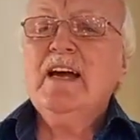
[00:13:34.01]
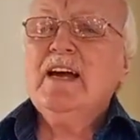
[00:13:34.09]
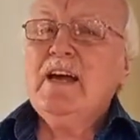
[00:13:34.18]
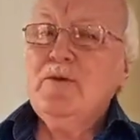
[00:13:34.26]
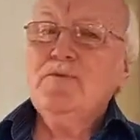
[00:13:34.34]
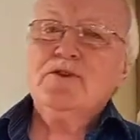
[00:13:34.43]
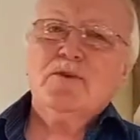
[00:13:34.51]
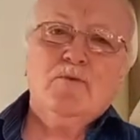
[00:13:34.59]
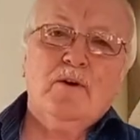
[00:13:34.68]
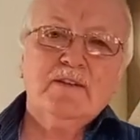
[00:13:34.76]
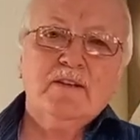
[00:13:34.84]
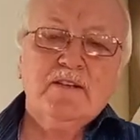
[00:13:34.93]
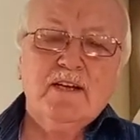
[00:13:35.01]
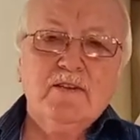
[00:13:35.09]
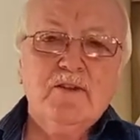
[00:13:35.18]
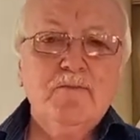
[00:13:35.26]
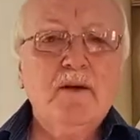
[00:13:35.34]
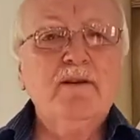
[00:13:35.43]
He was the one that said
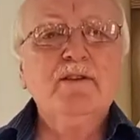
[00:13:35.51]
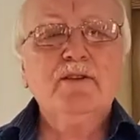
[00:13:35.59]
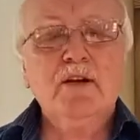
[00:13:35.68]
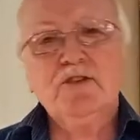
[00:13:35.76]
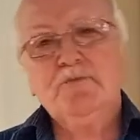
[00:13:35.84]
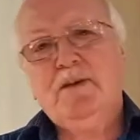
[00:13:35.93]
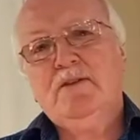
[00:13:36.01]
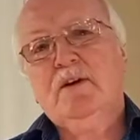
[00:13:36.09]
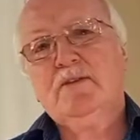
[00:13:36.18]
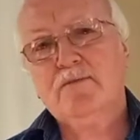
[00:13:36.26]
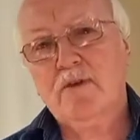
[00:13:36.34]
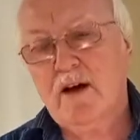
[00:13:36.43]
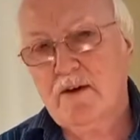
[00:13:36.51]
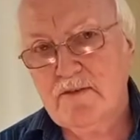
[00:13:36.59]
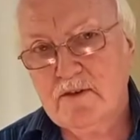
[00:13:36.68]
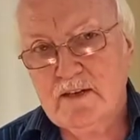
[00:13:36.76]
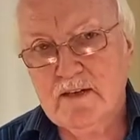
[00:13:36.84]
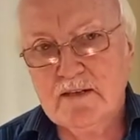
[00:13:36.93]
to Mary, Touch me not, for I have
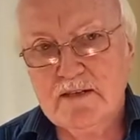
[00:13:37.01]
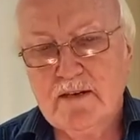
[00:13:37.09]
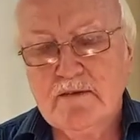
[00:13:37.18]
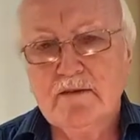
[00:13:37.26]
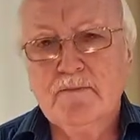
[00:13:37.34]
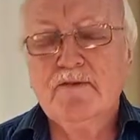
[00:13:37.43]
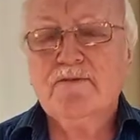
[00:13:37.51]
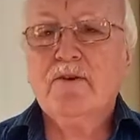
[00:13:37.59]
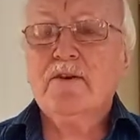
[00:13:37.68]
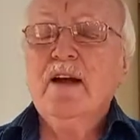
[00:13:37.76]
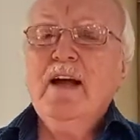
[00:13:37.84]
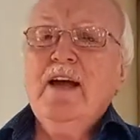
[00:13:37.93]
not yet ascended to my Father.